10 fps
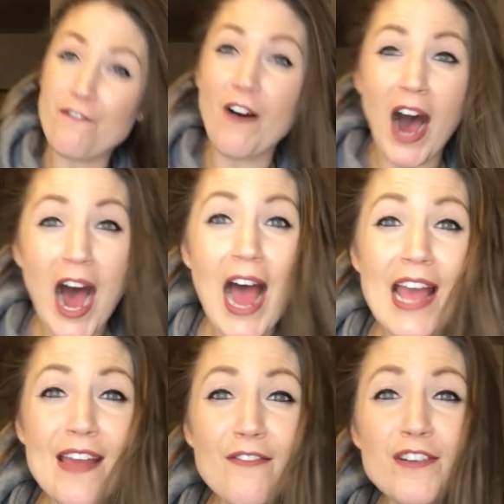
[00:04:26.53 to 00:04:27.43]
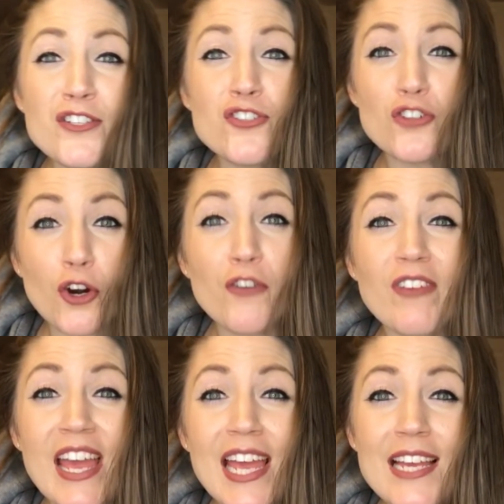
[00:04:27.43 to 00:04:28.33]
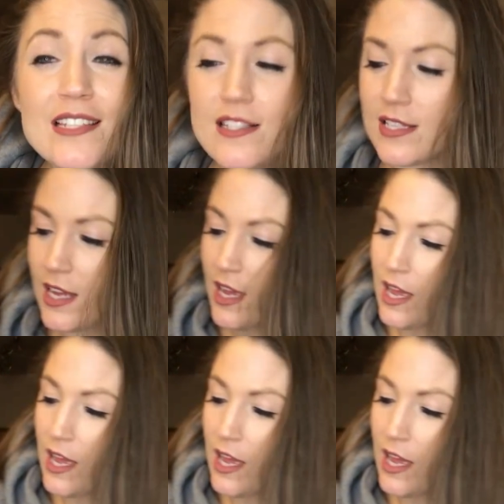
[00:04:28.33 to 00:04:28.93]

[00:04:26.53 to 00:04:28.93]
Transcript: 5 servings?